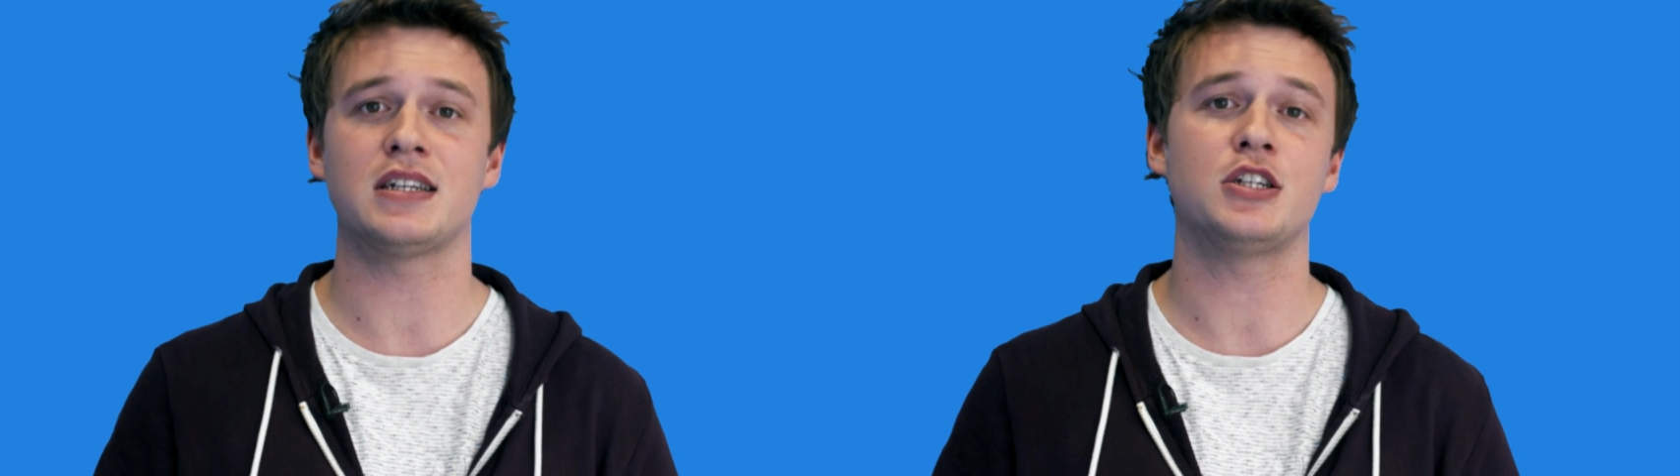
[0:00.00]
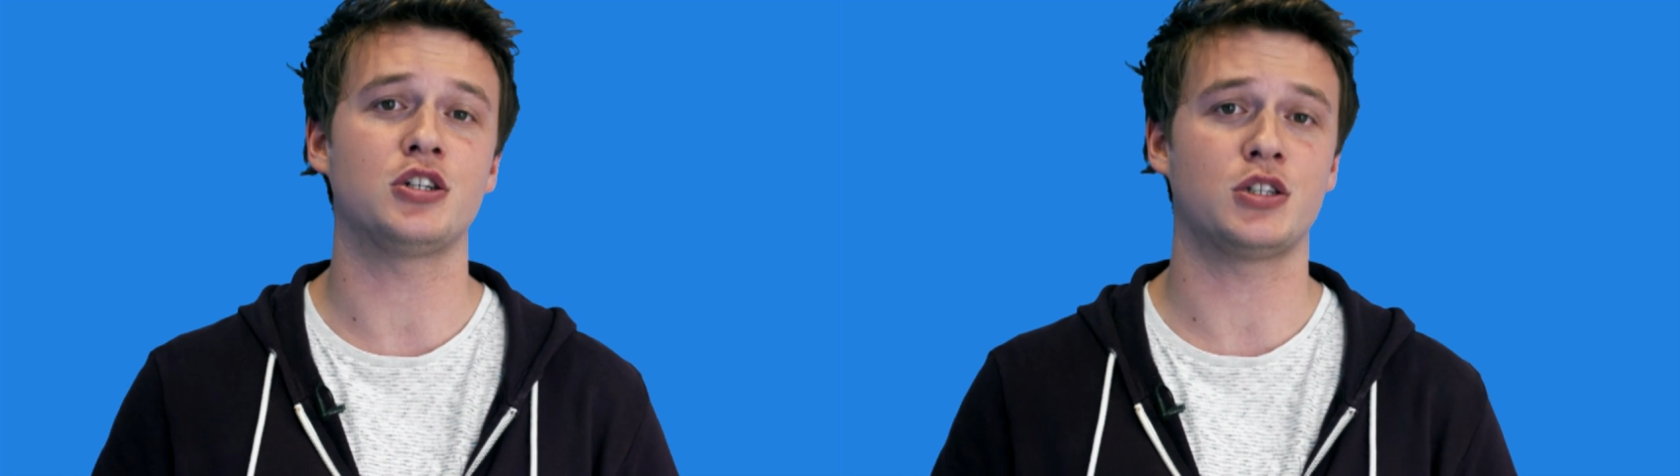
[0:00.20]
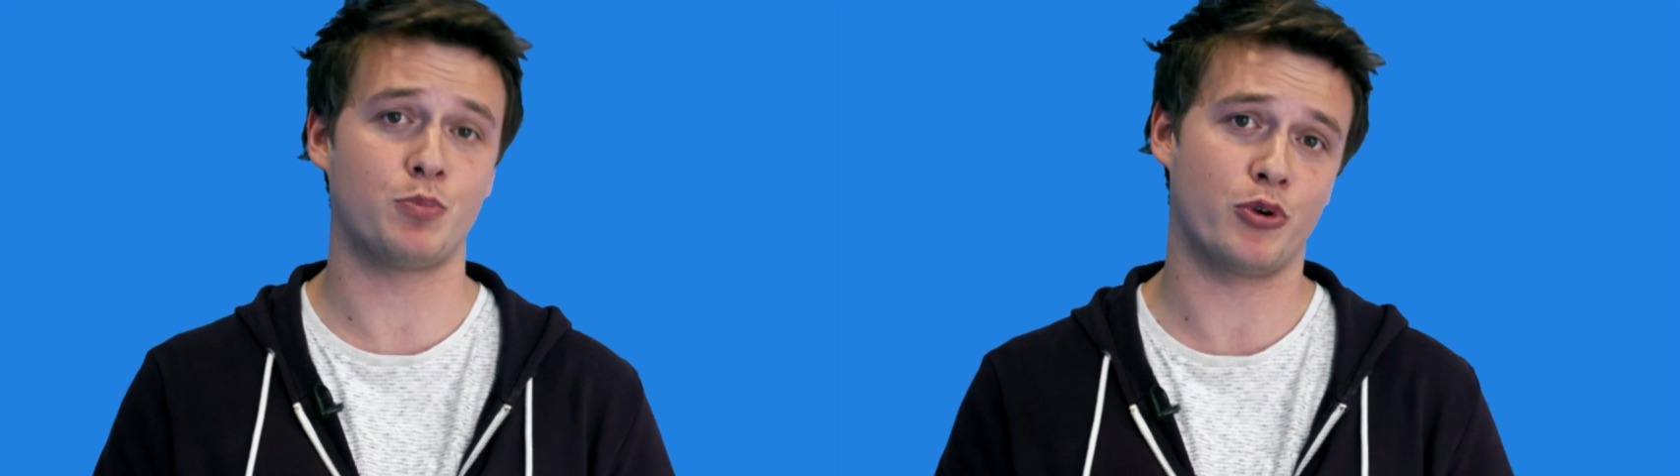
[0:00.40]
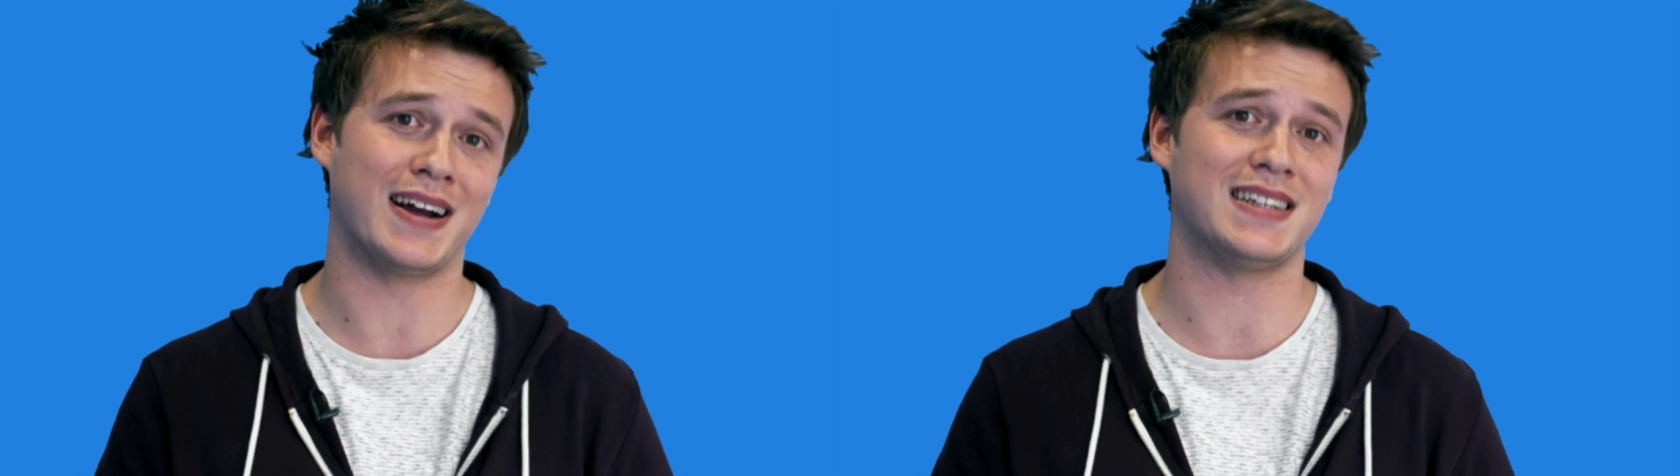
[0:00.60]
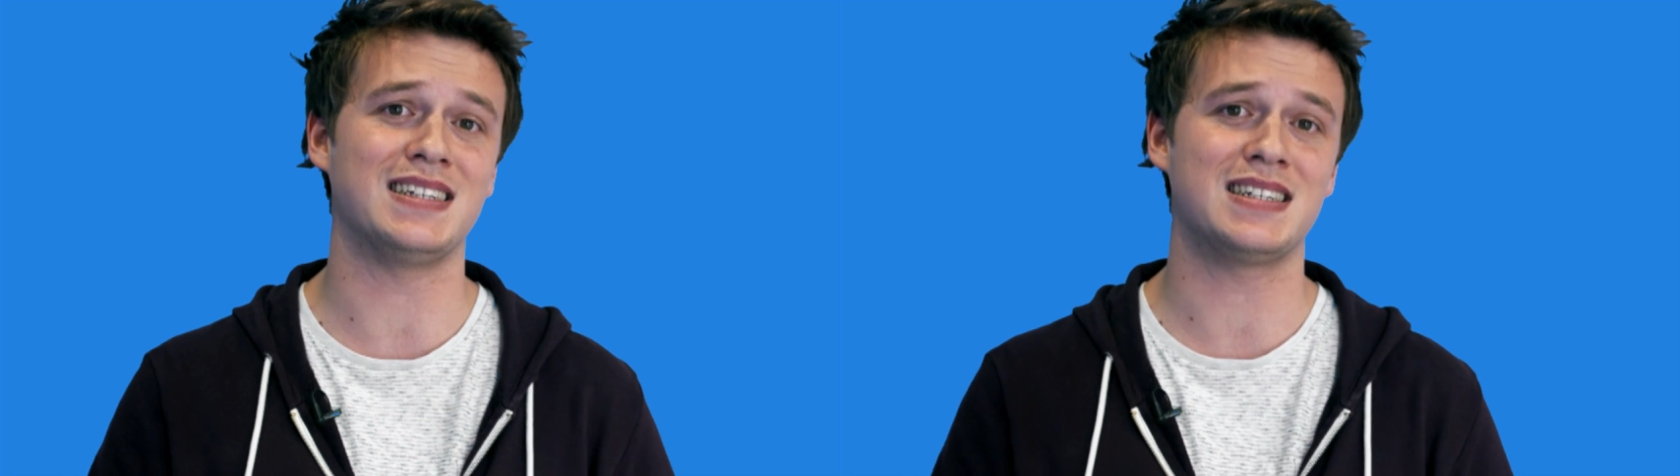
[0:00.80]
just to
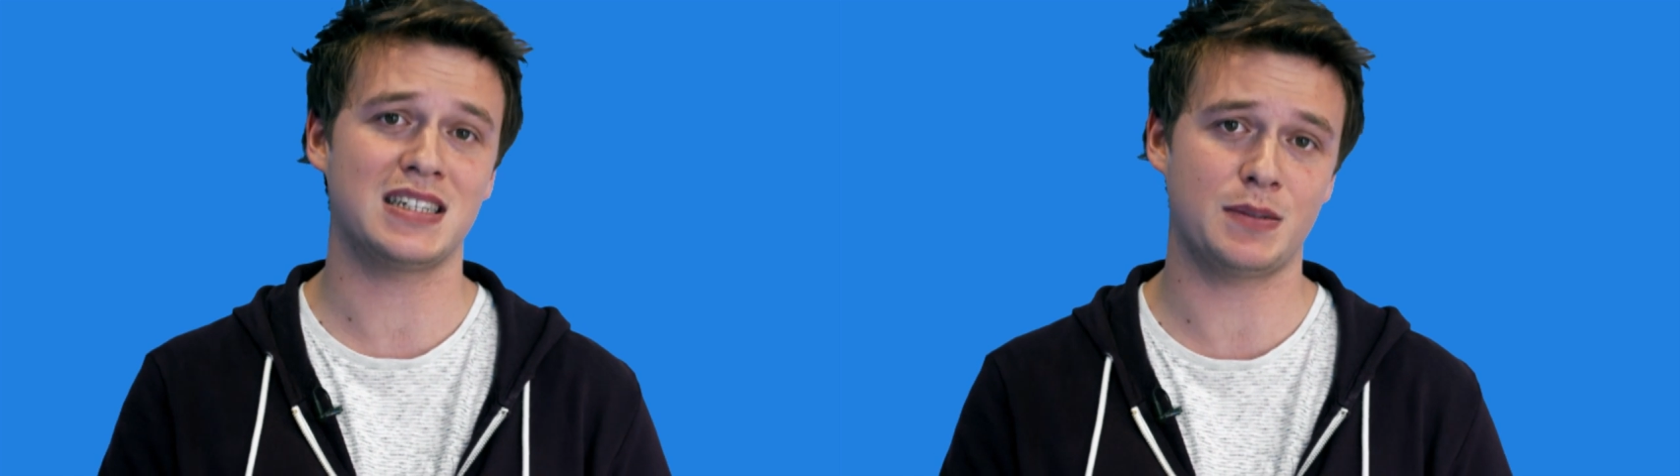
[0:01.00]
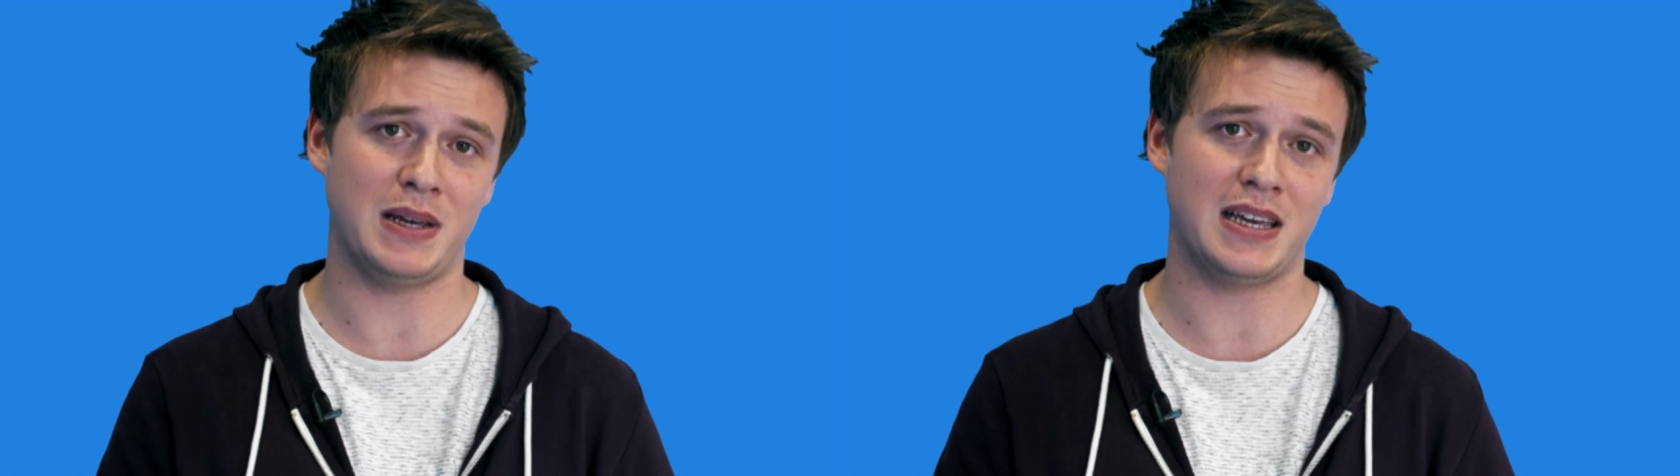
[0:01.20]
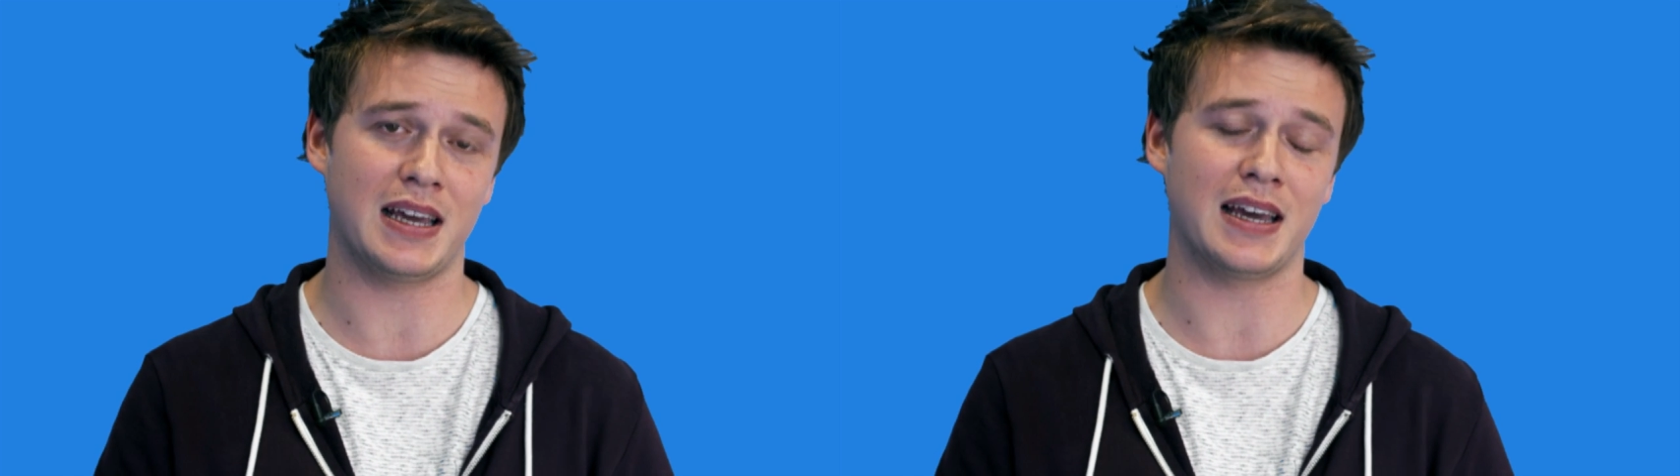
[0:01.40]
practice speaking